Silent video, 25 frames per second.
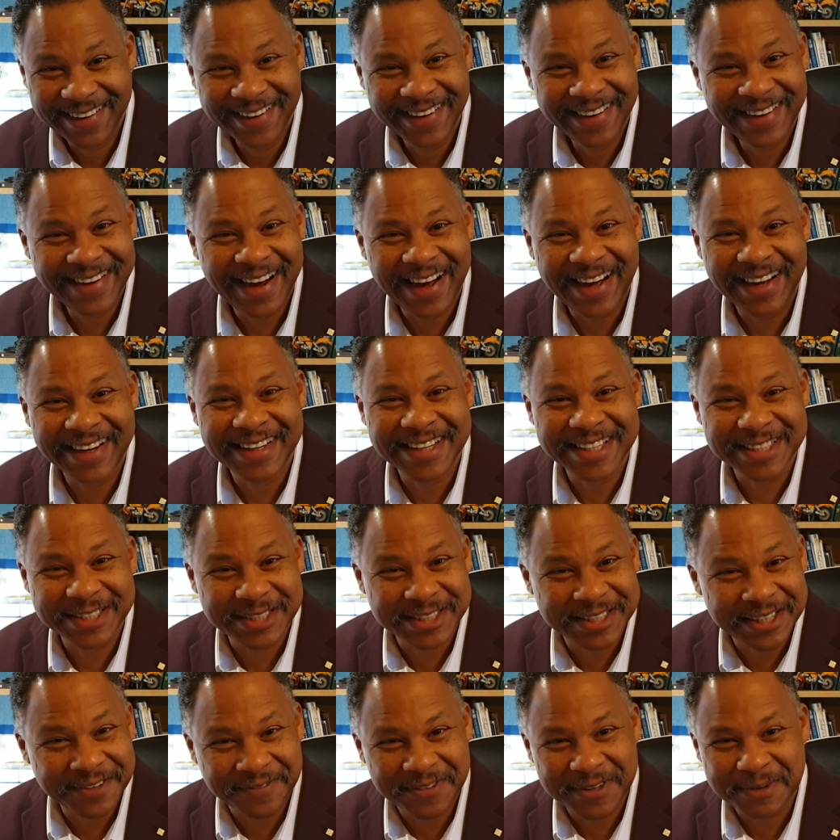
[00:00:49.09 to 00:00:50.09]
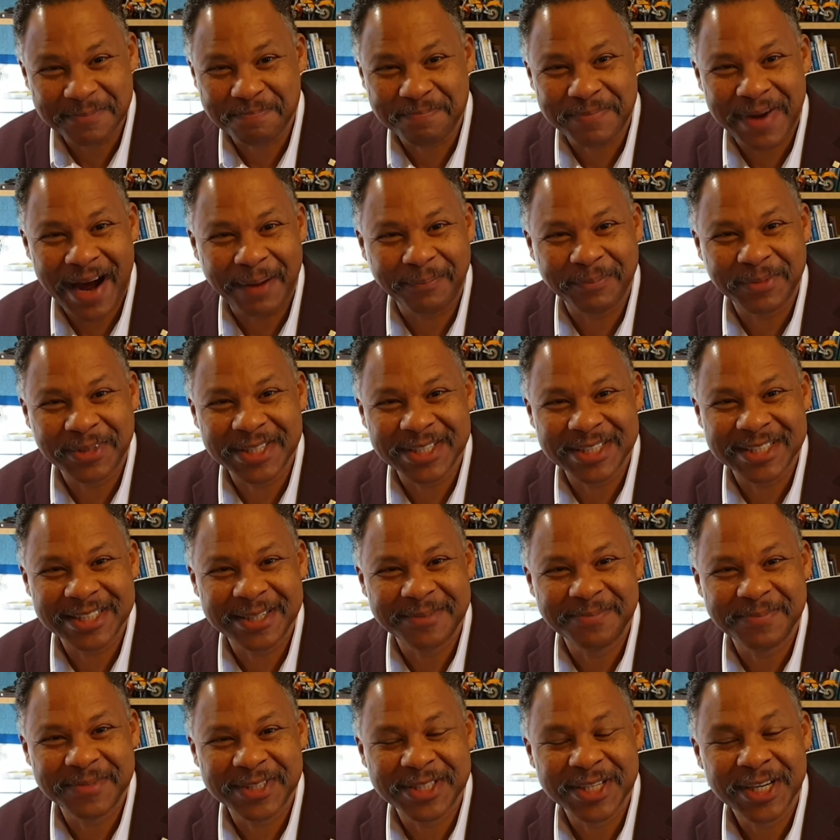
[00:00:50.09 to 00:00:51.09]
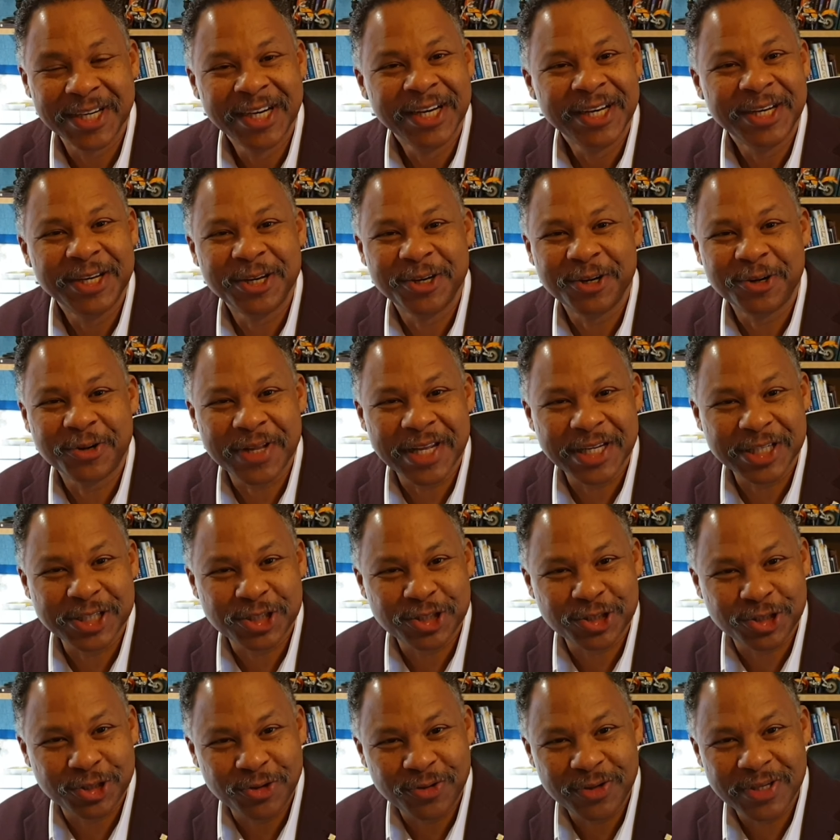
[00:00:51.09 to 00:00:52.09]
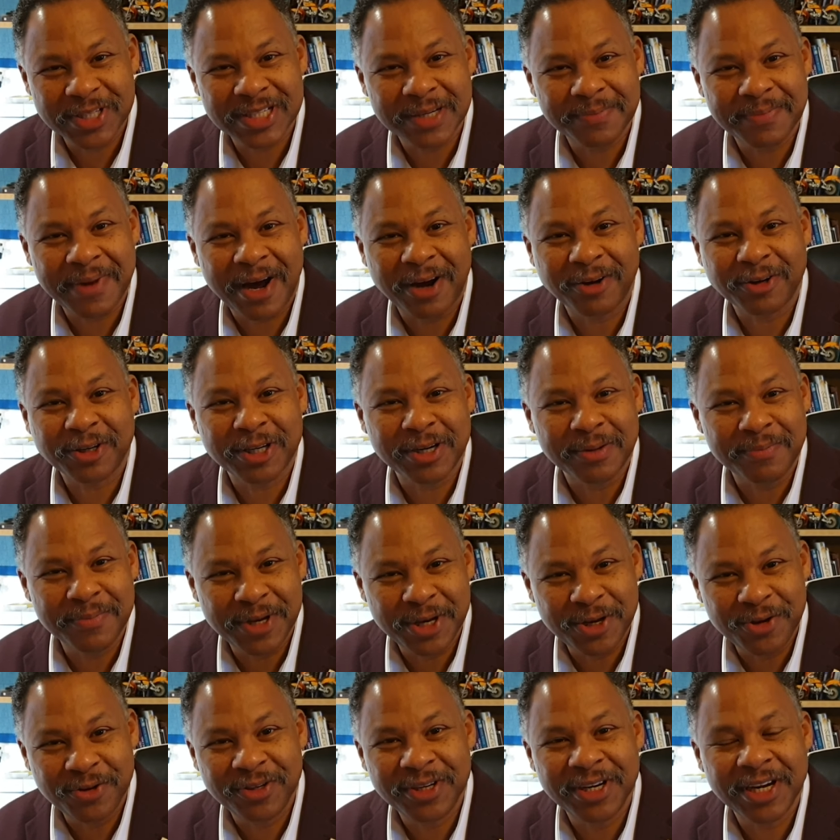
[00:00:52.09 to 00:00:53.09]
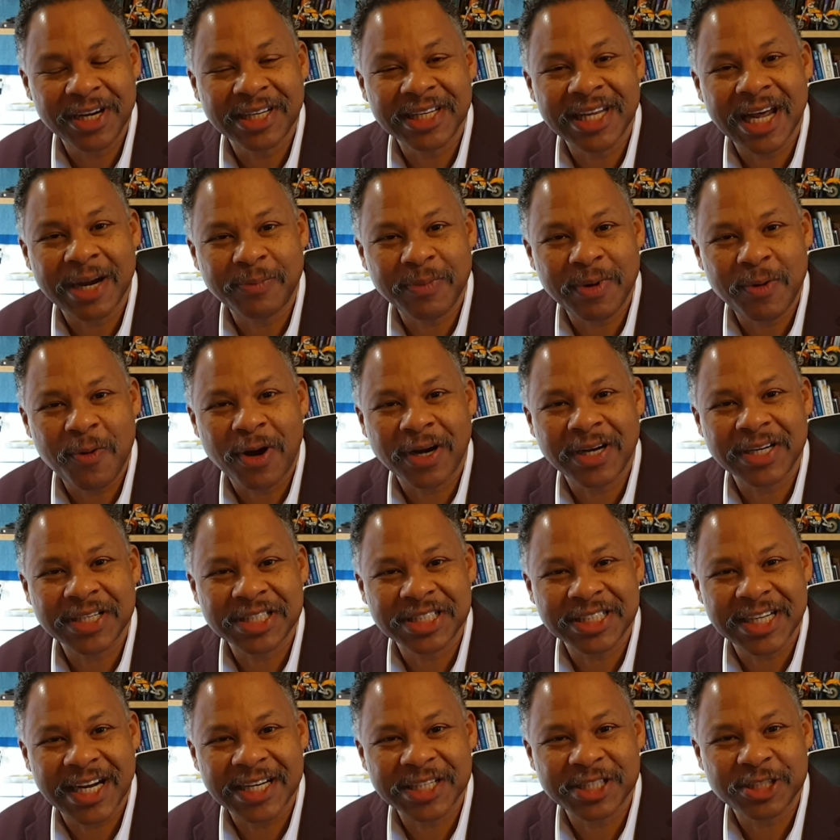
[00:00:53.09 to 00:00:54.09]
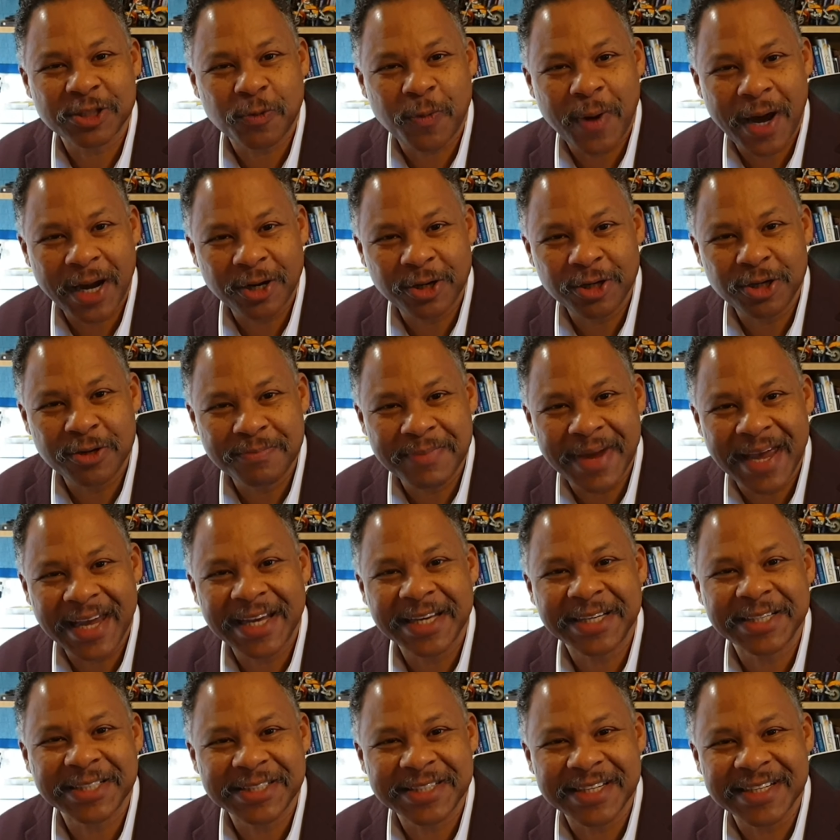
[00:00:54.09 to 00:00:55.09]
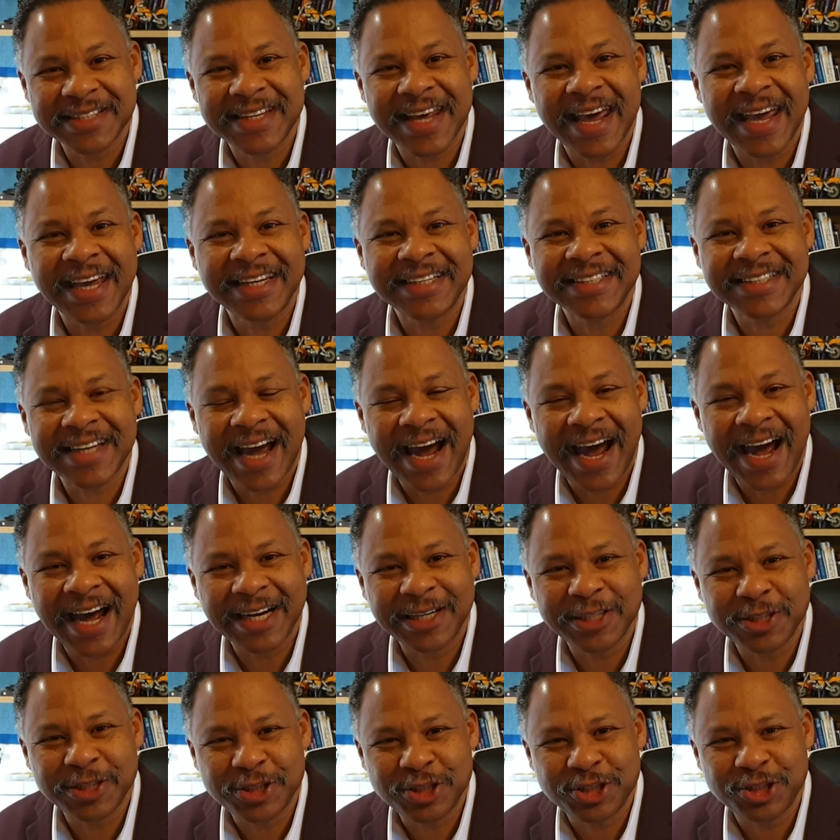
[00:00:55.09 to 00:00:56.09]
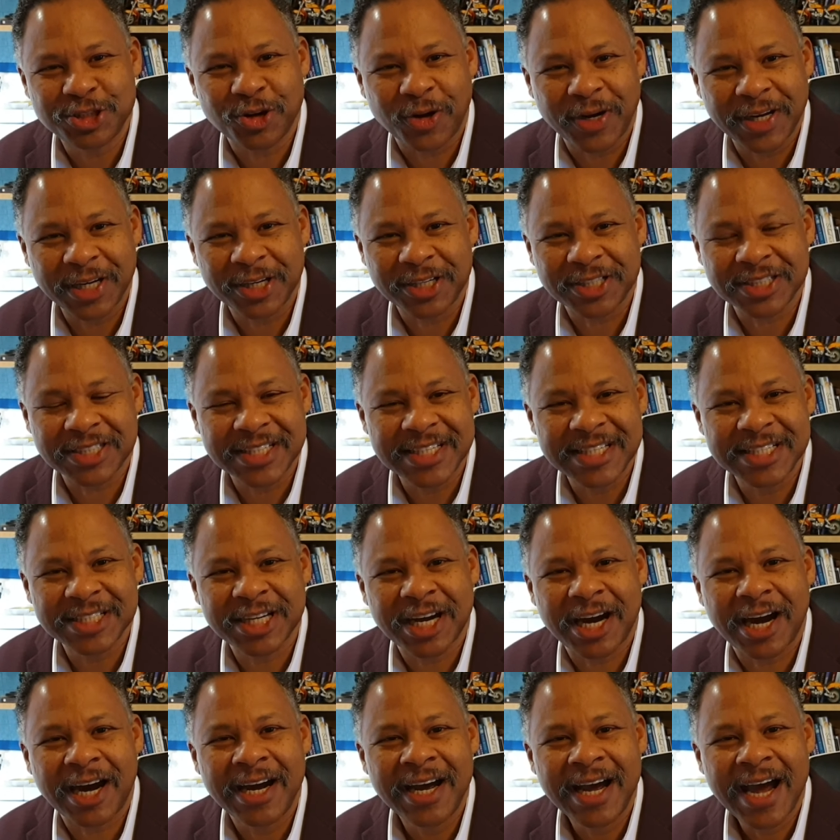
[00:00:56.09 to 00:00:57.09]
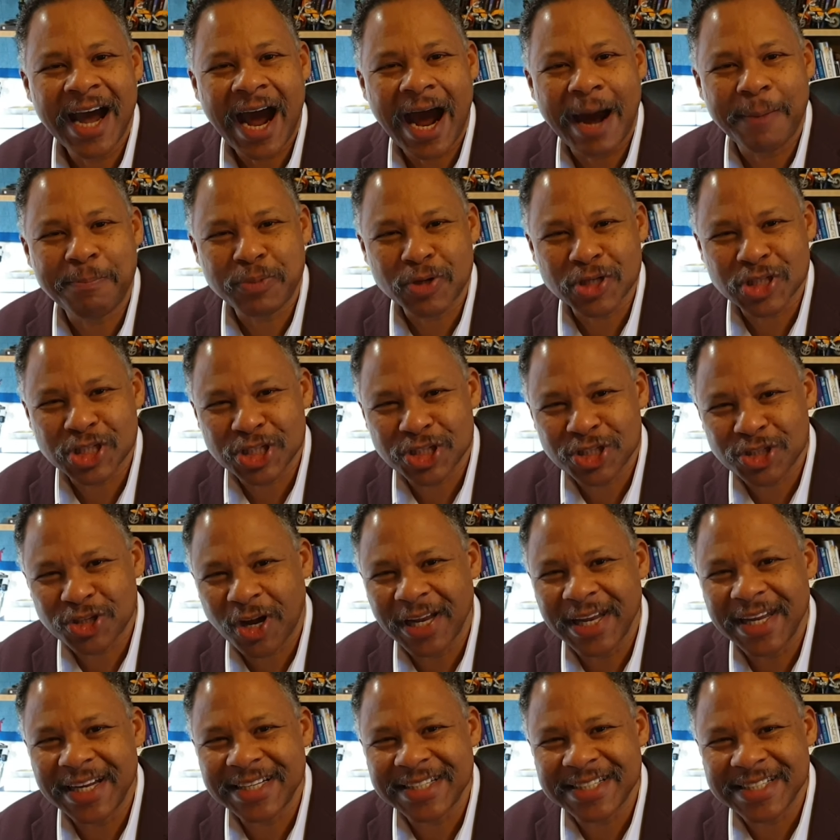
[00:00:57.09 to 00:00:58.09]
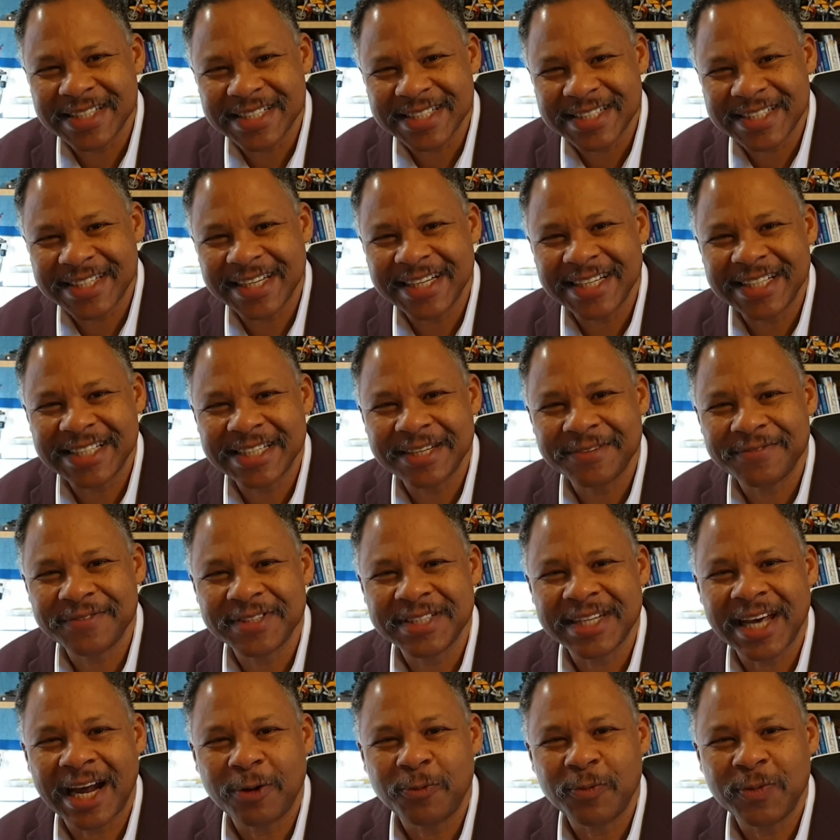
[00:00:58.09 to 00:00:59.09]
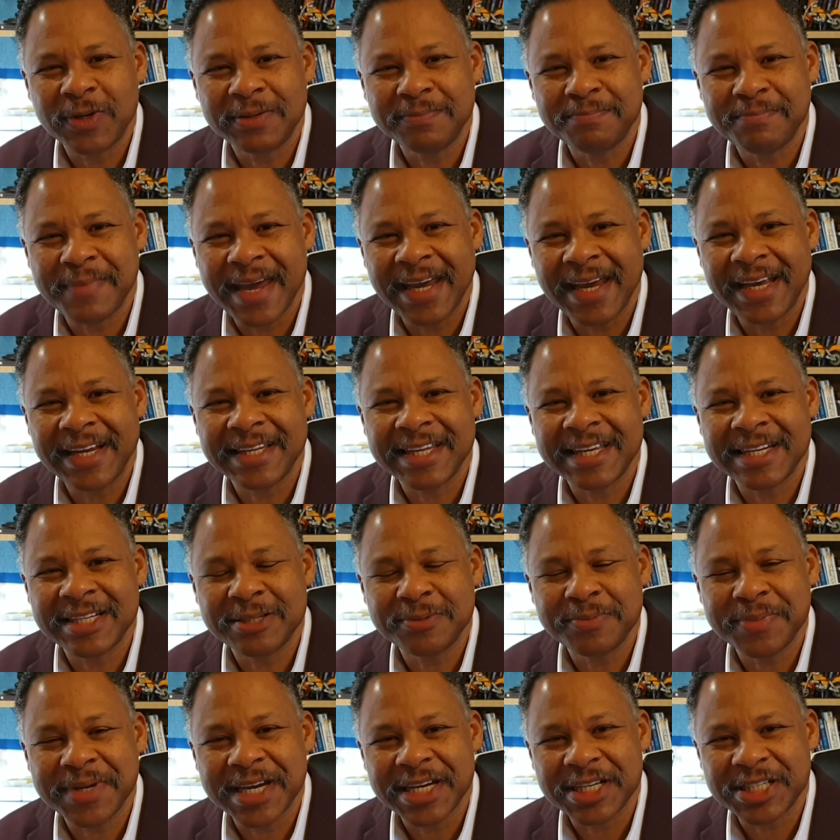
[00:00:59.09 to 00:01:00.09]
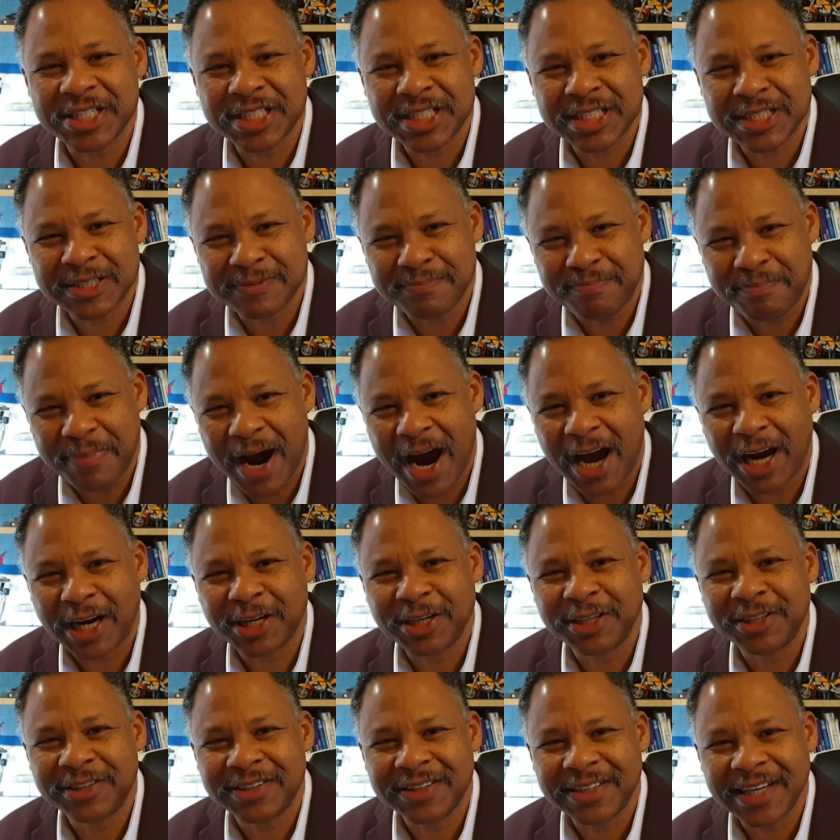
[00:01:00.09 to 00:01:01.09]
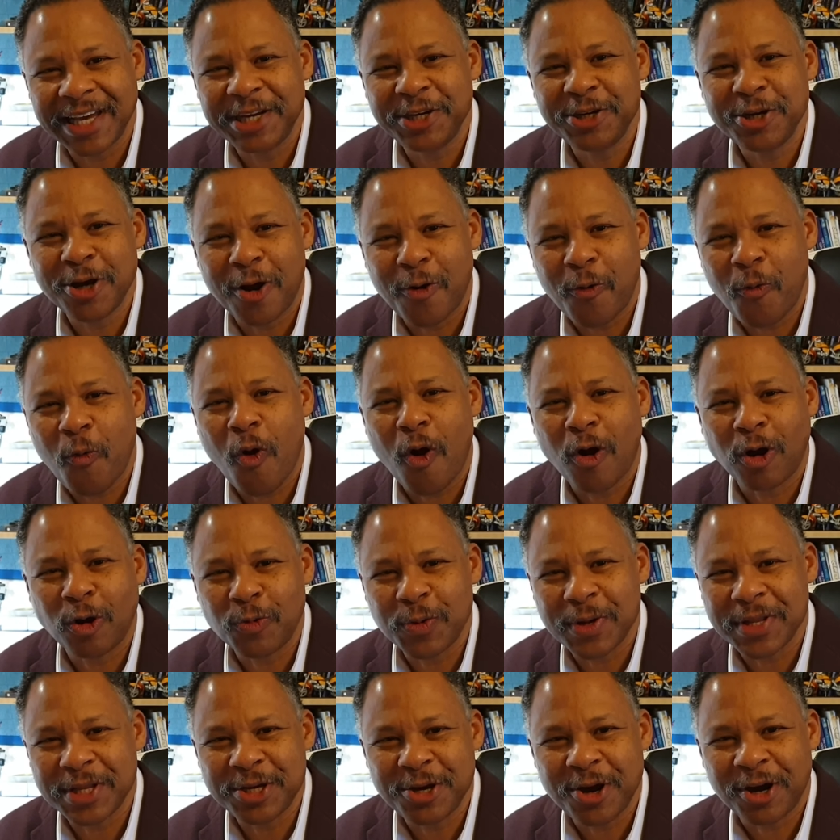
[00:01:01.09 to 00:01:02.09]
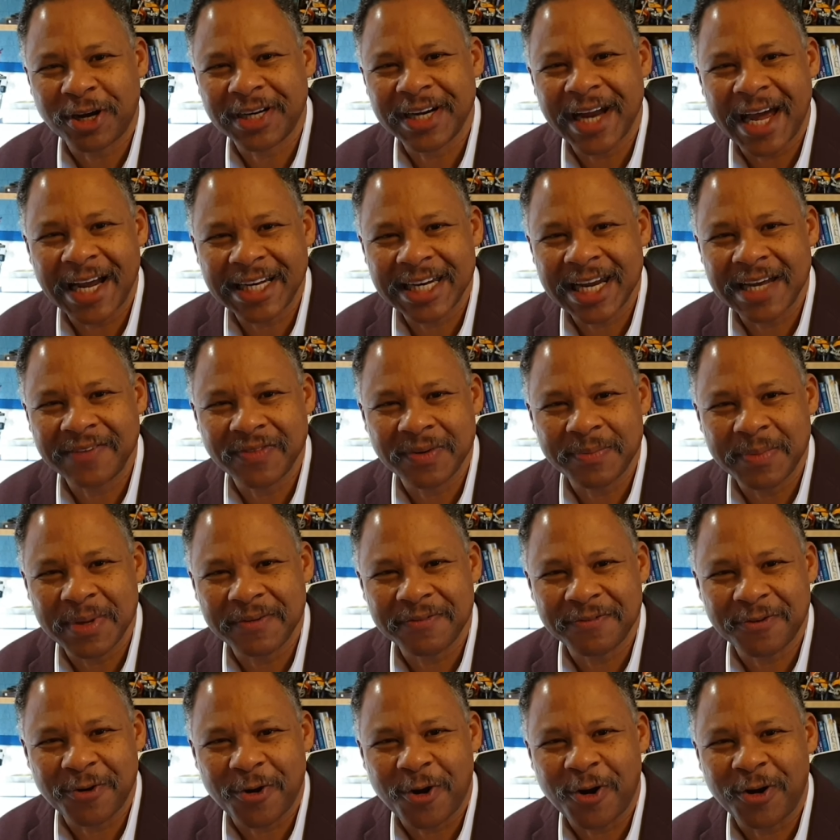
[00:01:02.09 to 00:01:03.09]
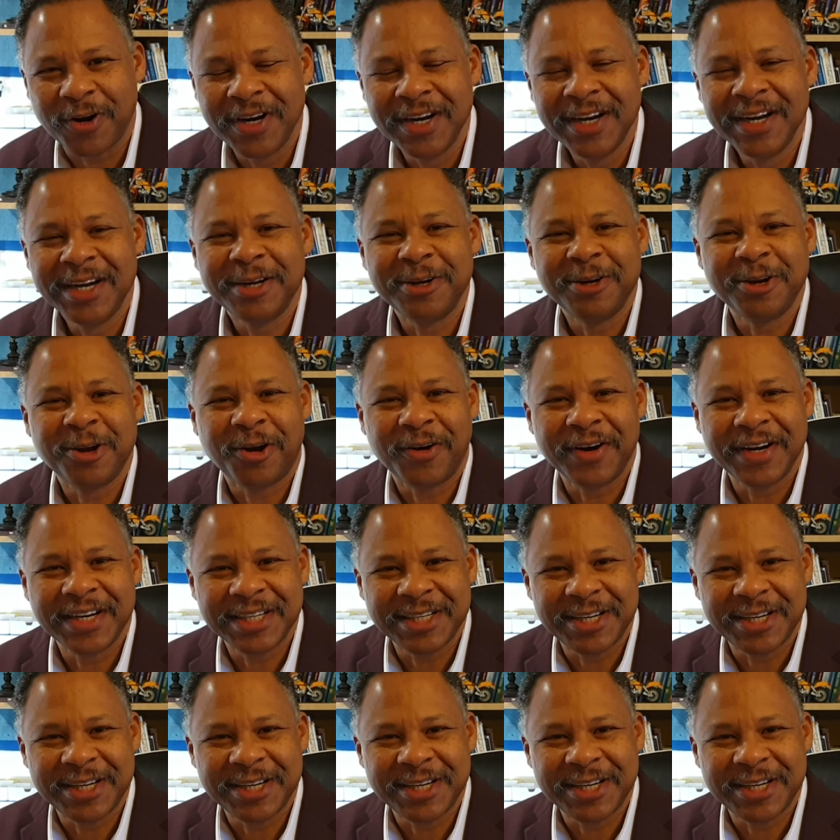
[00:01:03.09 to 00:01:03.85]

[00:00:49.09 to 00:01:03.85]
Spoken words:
Yeah, there's different baptisms. You know, there's truths about communion that we want to share. So why don't you make it to the date and join us? These are apostolic distinctives that will make there to be a sparkle in your walk with God like never before. Glory to